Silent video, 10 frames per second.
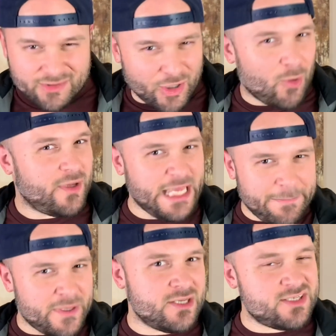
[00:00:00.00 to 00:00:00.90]

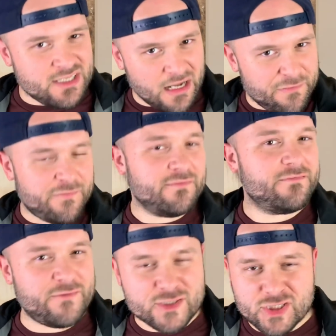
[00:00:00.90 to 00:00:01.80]
keeping your stuff
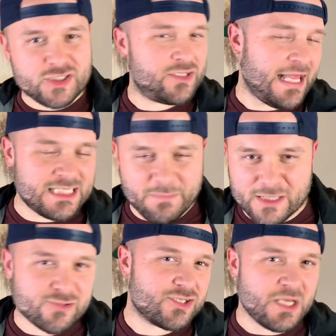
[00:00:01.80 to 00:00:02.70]
for just that
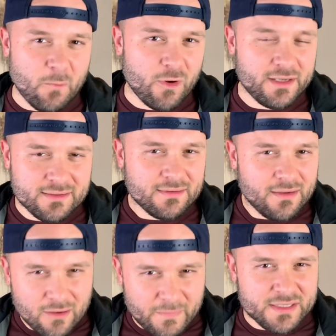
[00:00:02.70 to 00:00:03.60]
special someone
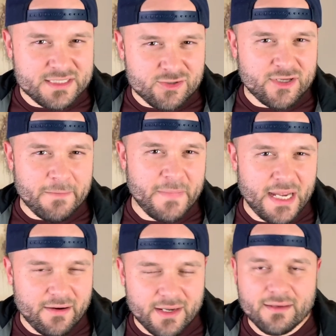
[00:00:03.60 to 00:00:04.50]
until you get
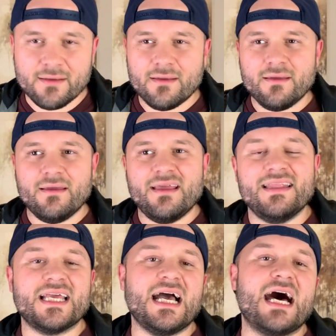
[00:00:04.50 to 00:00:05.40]
married, the
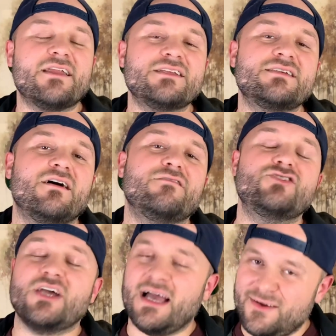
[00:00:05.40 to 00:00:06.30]
goddess of
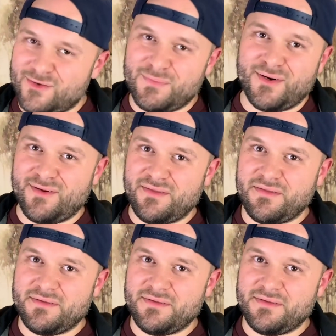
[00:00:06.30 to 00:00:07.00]
childbirth.